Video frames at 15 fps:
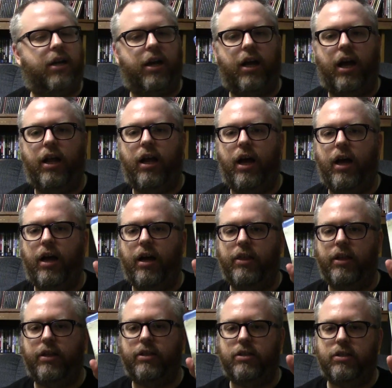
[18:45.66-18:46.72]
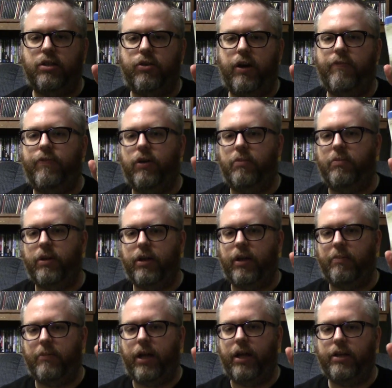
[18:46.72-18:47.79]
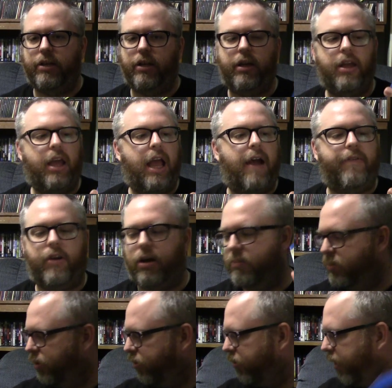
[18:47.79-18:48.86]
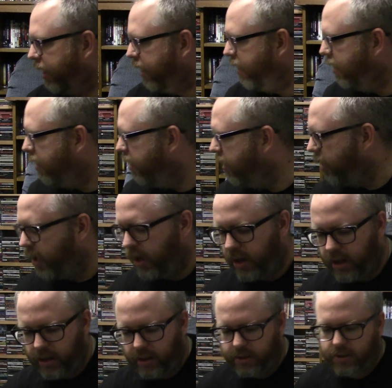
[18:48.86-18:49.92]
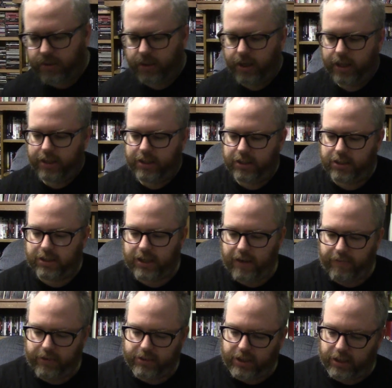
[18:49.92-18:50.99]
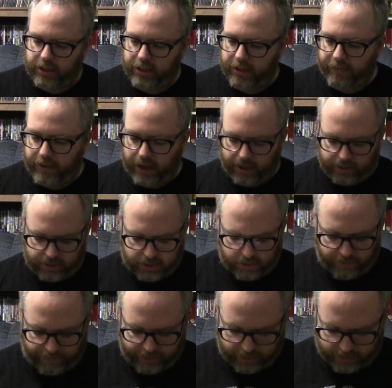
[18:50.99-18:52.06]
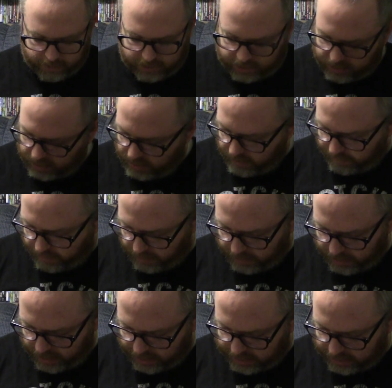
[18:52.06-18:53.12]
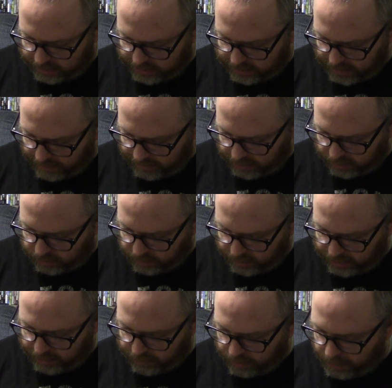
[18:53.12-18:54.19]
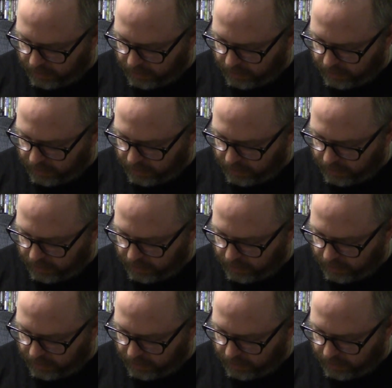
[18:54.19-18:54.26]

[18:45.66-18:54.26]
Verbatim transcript: I, I I think this is a great film, and I'm glad to have it on Blu-ray. Uh, so the nineteen seventies, I think I've got two films from nineteen seventy-three that were